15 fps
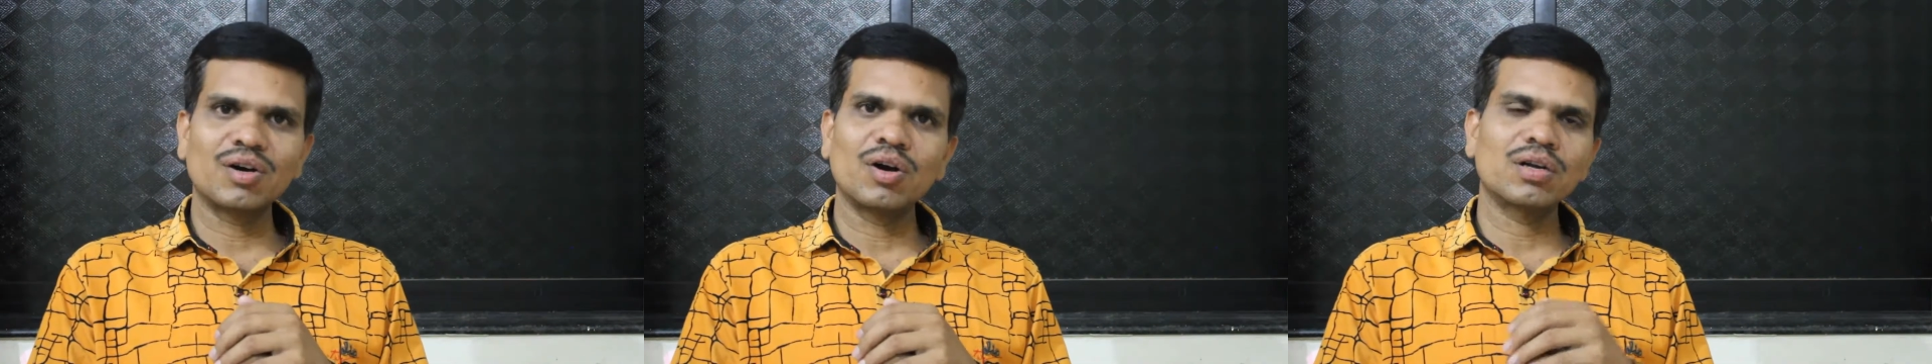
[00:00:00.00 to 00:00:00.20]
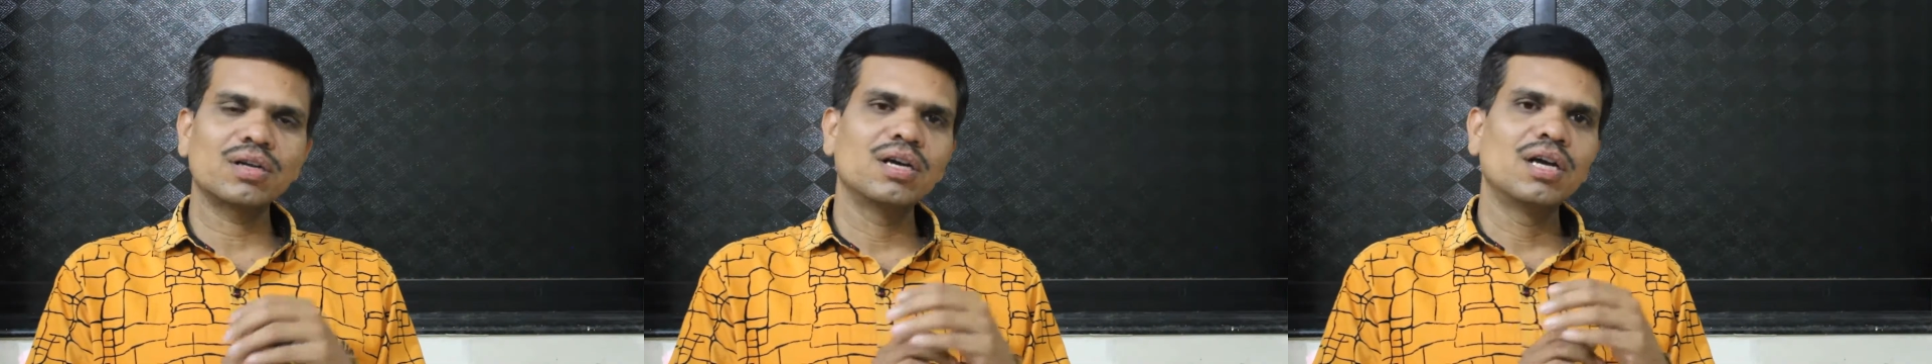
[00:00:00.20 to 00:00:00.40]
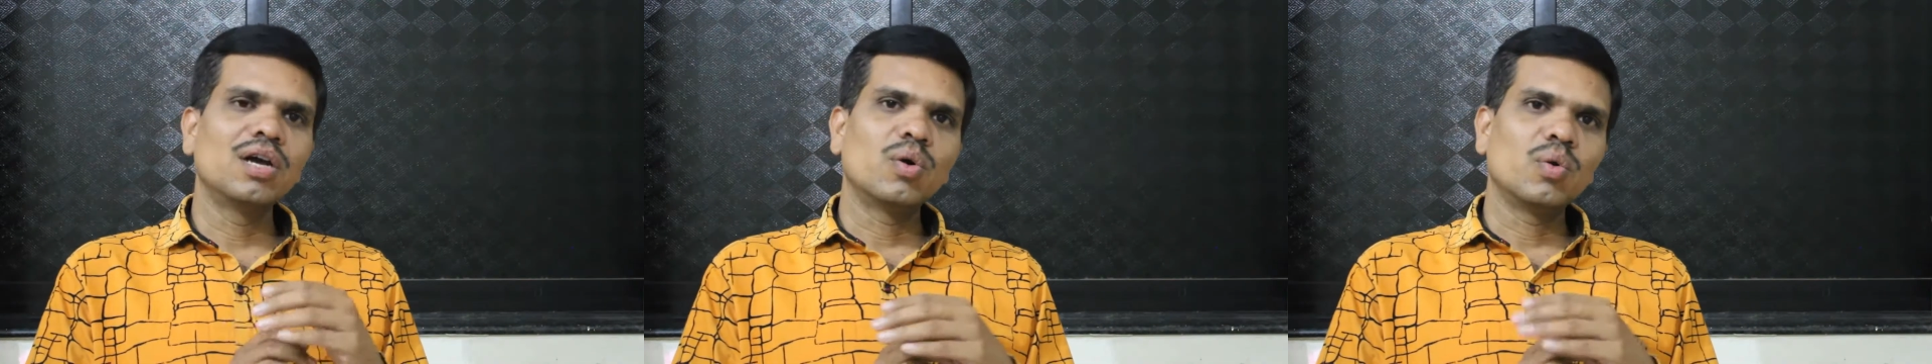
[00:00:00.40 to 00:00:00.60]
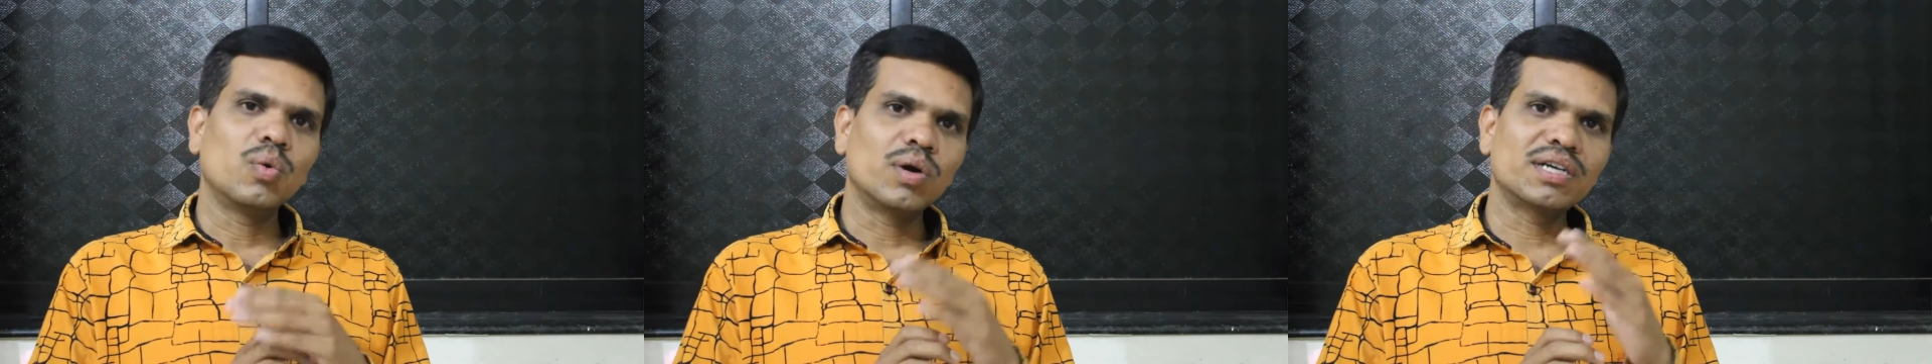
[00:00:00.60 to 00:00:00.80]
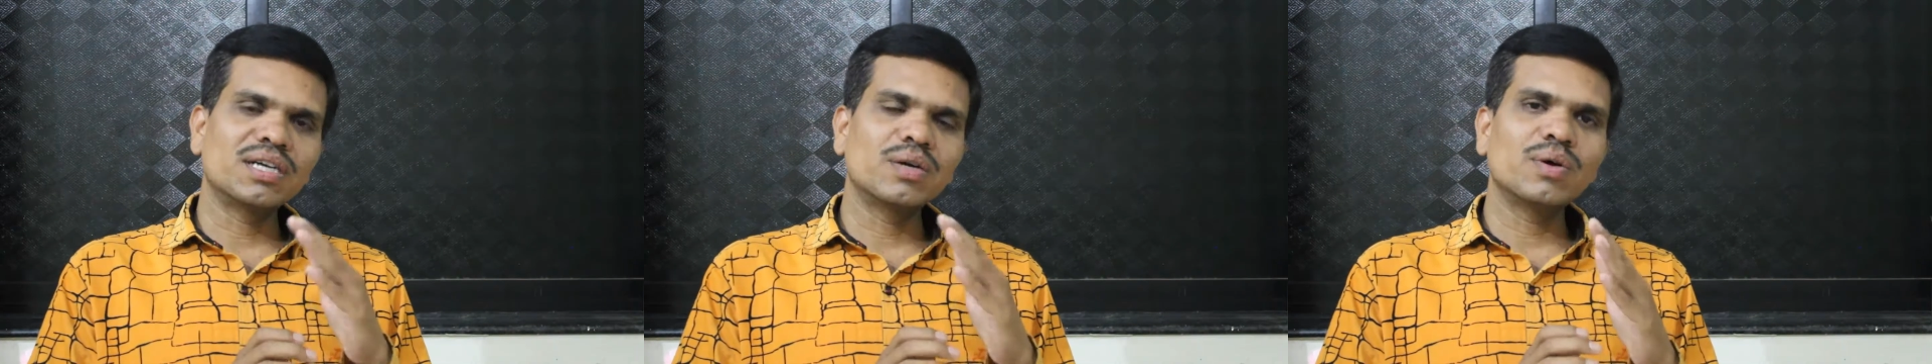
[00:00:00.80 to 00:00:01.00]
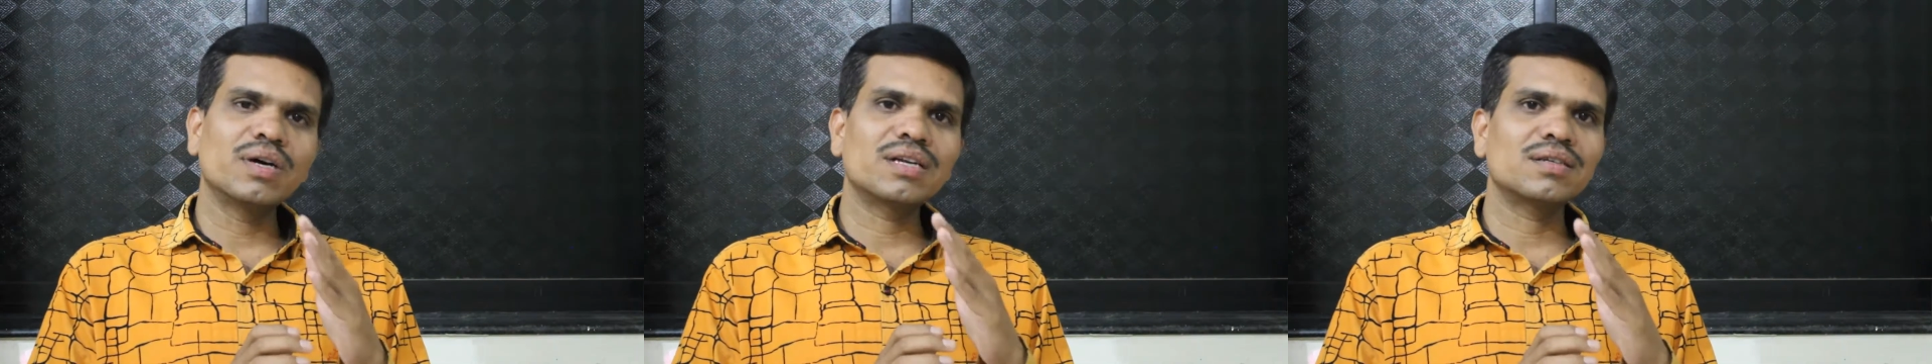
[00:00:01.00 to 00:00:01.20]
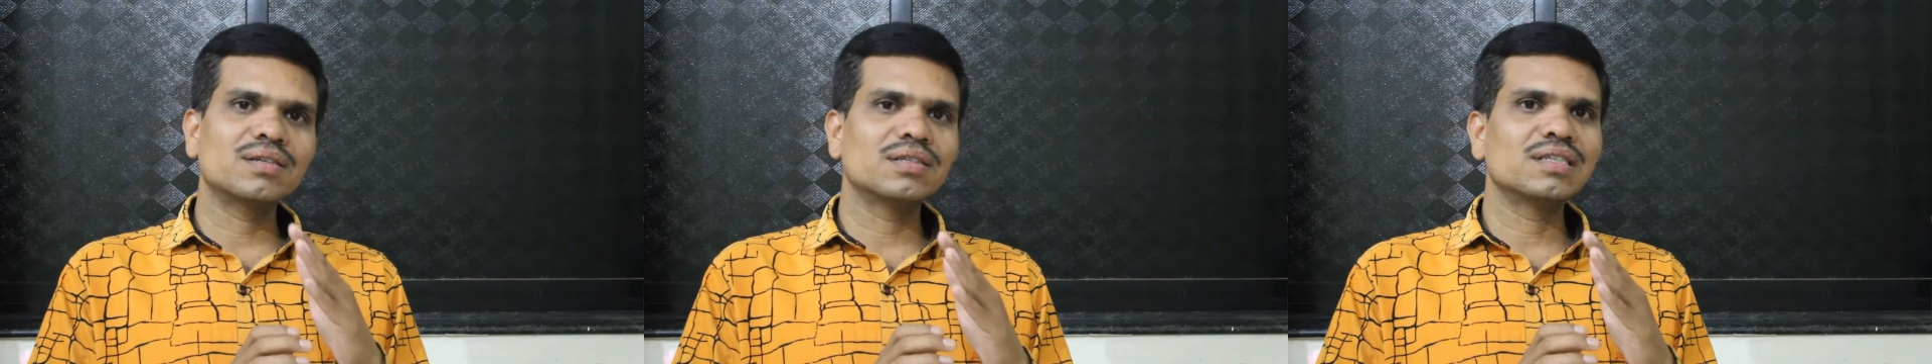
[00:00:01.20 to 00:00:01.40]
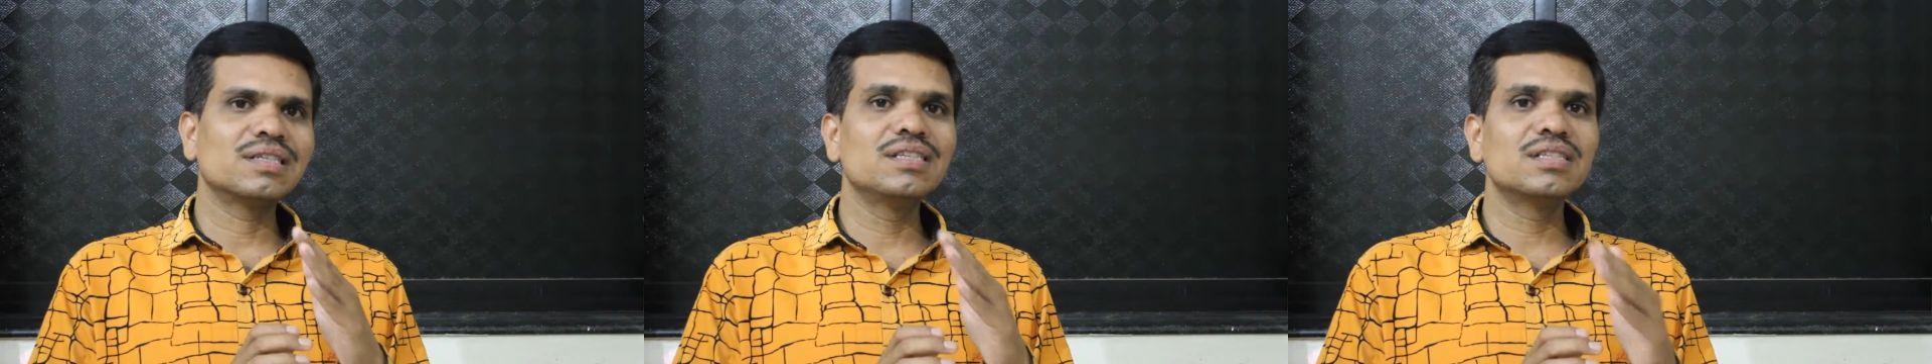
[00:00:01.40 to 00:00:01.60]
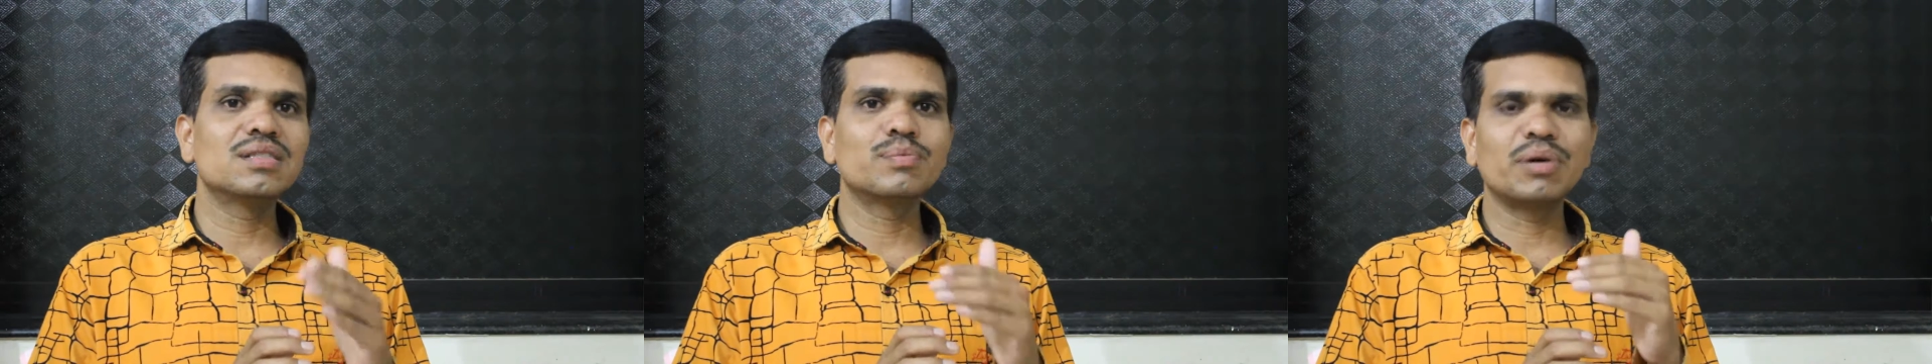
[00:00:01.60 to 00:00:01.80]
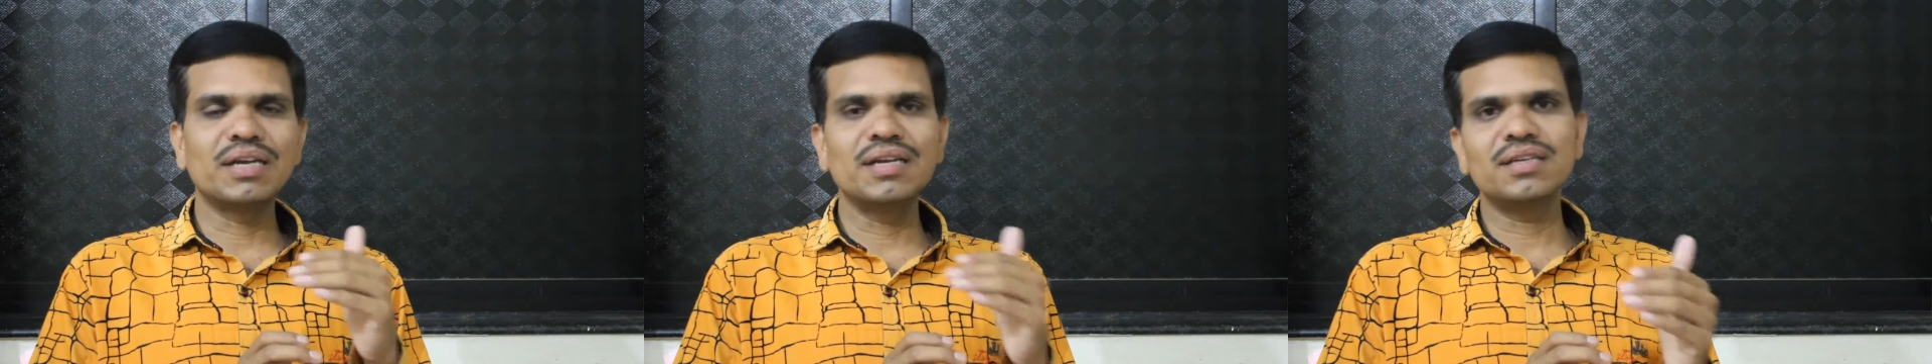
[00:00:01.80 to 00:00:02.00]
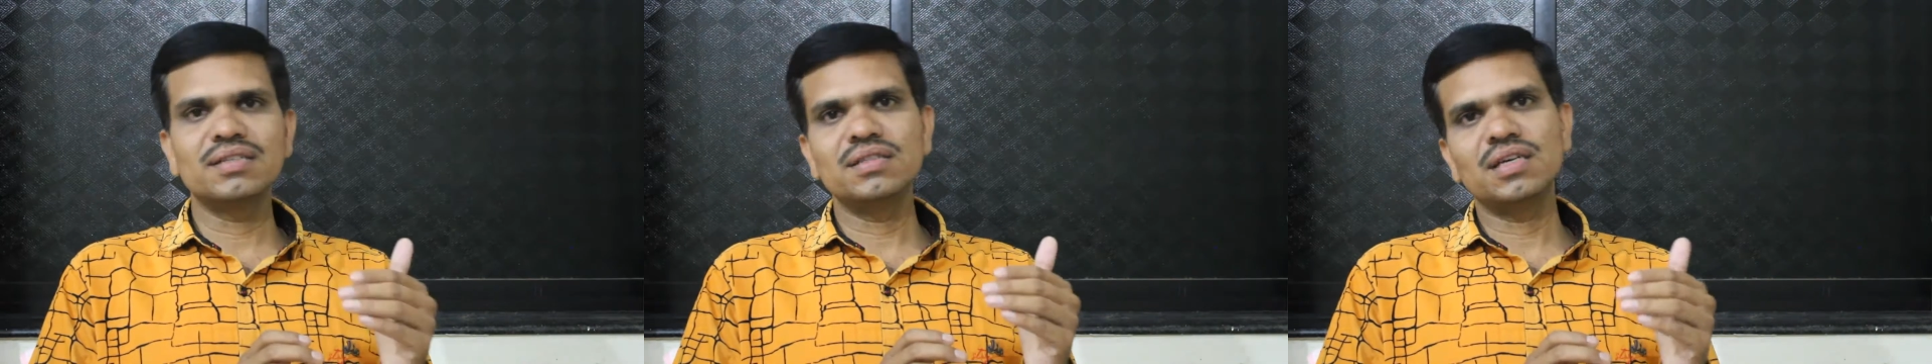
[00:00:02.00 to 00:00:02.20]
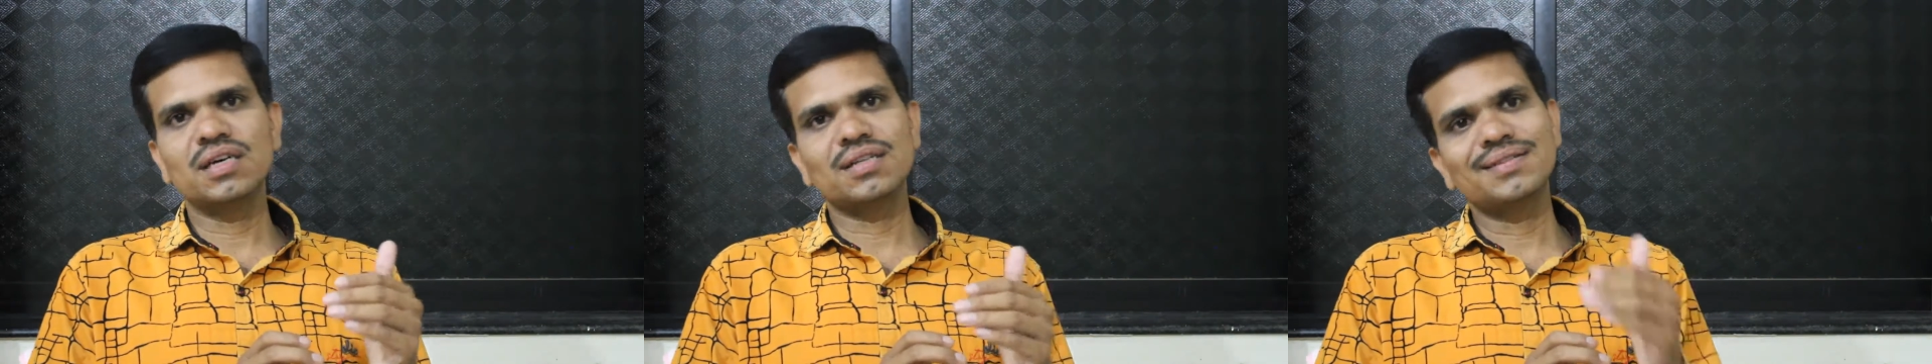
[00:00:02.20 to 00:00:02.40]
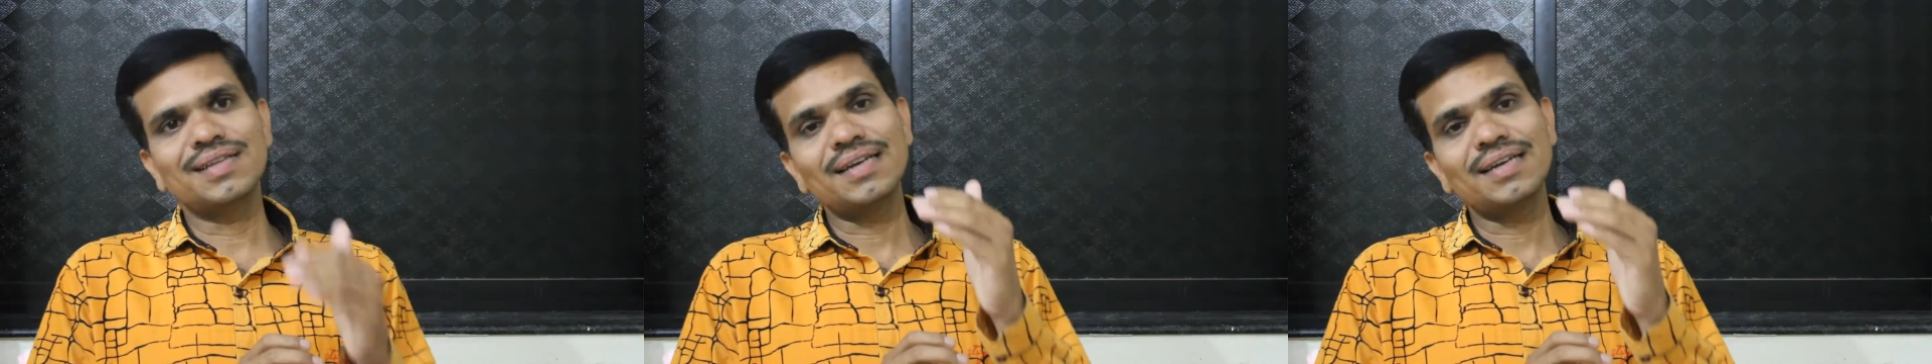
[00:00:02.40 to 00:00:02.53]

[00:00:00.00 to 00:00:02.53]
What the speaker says: or whatever he is buried there,